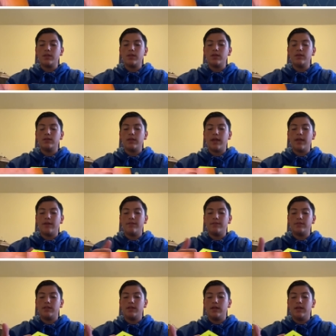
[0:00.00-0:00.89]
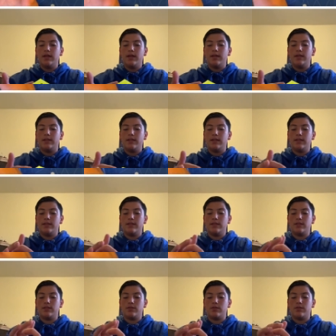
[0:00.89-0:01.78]
left, and then this
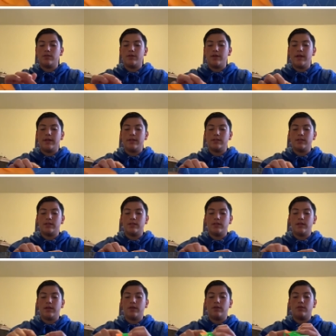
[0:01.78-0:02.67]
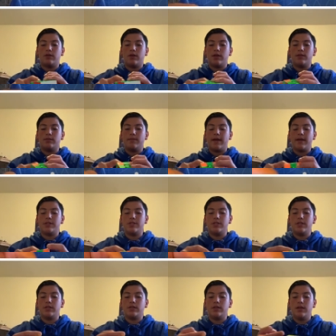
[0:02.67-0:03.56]
creates the yellow cross matching,
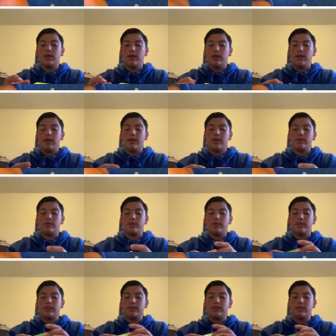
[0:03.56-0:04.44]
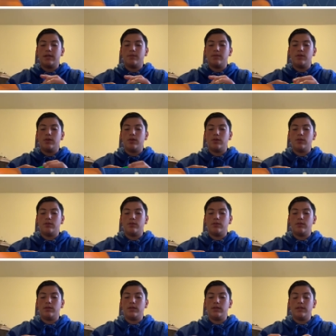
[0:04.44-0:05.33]
and during this step you don't
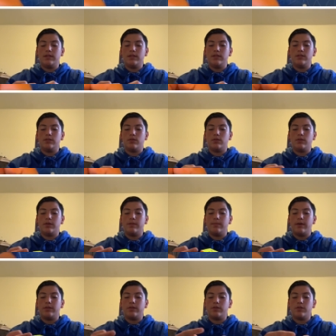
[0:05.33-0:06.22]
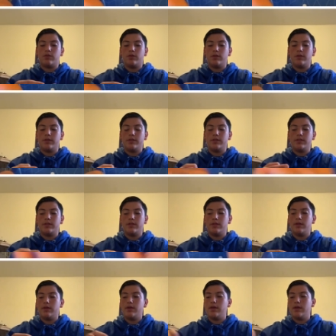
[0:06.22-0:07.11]
need to worry about the corners.
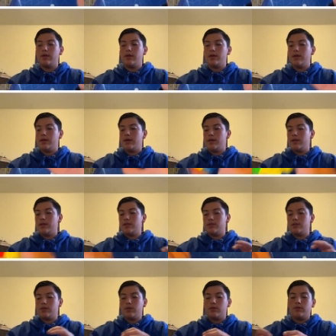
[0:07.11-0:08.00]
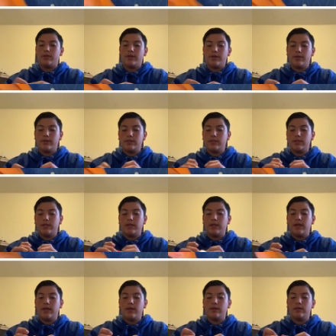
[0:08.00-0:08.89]
And so here's it
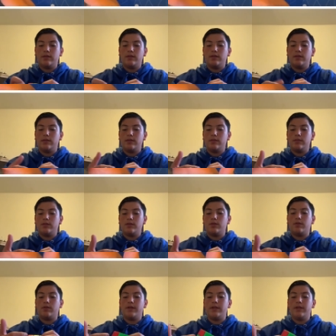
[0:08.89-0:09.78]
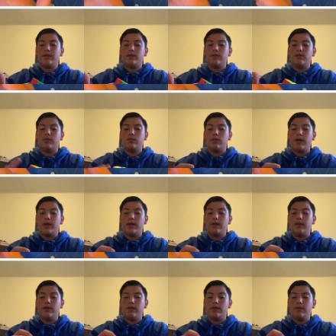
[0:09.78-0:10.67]
again, green, red,
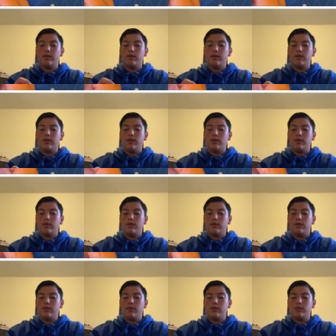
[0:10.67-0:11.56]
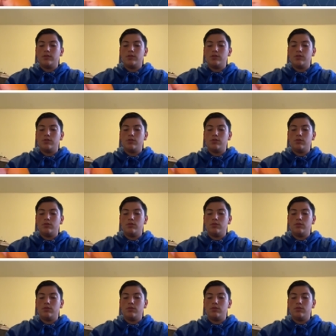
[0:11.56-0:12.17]
sewn,